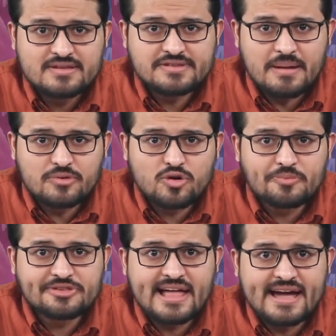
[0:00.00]
Some
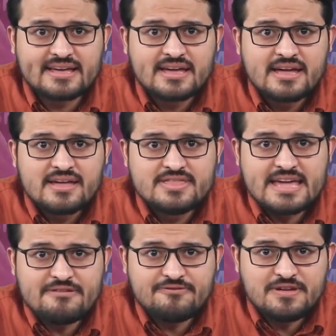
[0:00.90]
groups, like
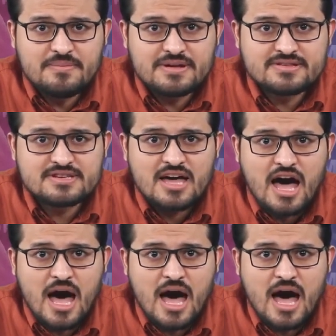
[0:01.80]
the amphibians,